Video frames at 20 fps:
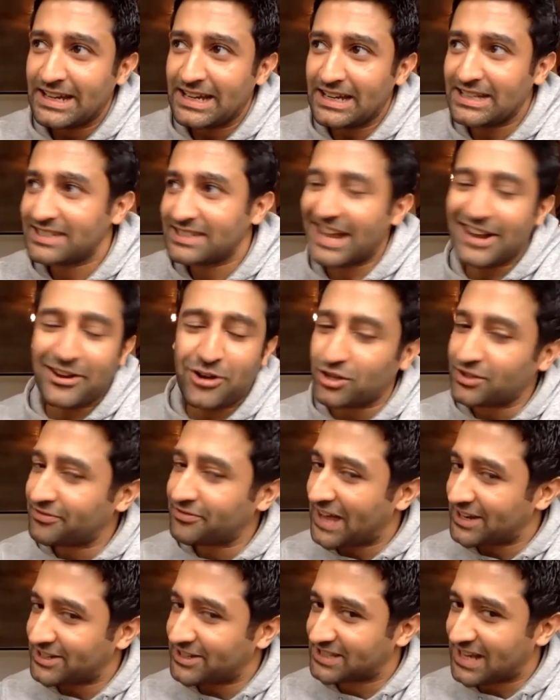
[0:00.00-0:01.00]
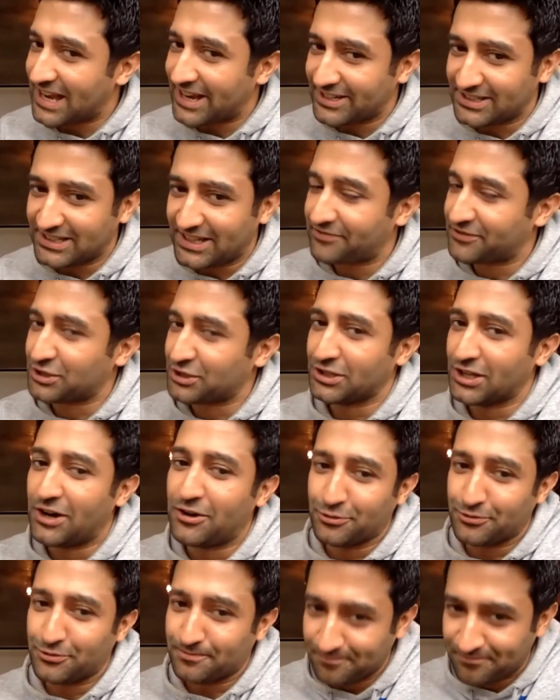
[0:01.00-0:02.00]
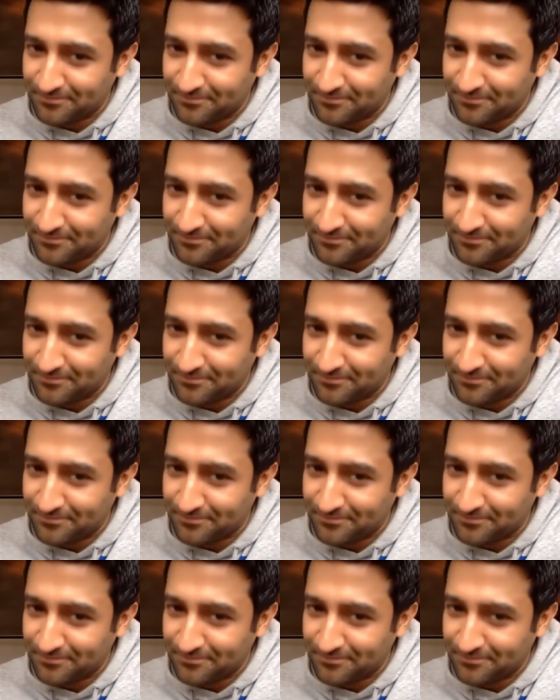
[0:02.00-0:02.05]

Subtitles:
is that all of that is kind of left alone.